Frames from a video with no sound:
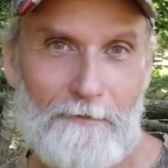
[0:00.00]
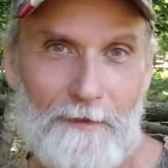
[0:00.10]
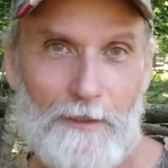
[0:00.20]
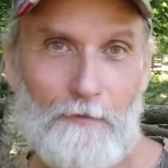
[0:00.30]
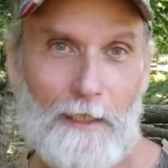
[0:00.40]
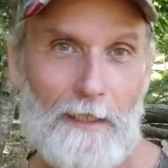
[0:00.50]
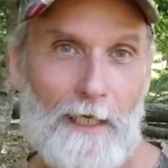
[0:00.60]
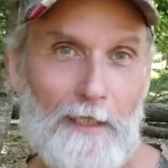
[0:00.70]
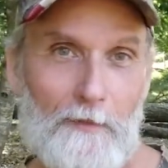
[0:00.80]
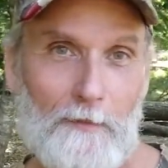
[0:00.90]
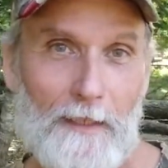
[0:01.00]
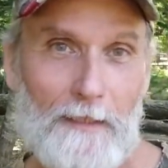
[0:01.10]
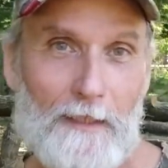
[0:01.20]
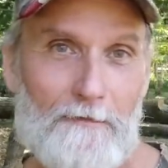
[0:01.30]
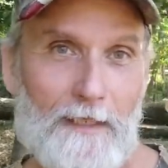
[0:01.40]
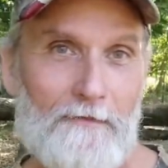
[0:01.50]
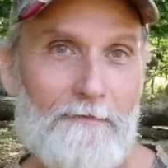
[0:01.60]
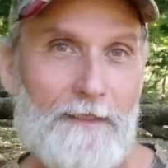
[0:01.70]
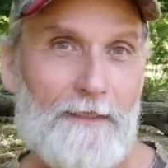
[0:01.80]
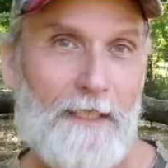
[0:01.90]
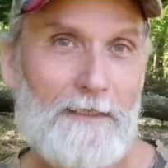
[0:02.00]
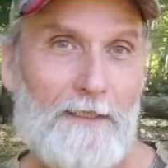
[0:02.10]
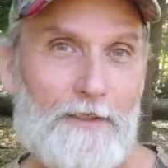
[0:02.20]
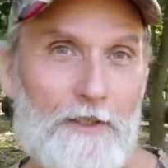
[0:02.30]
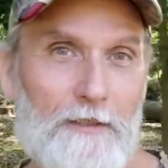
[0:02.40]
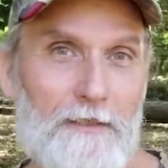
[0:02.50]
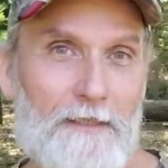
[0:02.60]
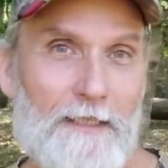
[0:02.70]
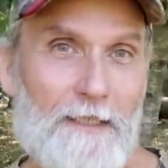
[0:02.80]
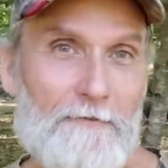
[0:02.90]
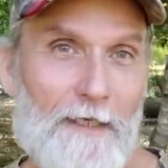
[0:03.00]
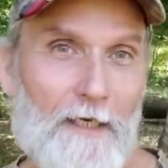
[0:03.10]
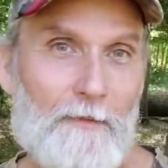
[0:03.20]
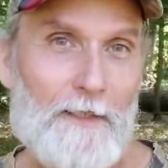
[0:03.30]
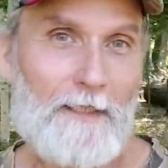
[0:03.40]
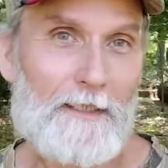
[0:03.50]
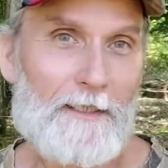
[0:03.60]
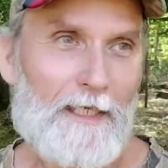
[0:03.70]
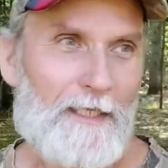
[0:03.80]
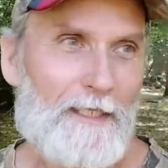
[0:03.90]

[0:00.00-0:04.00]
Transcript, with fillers: It's what I am made of. Everything that you see around me here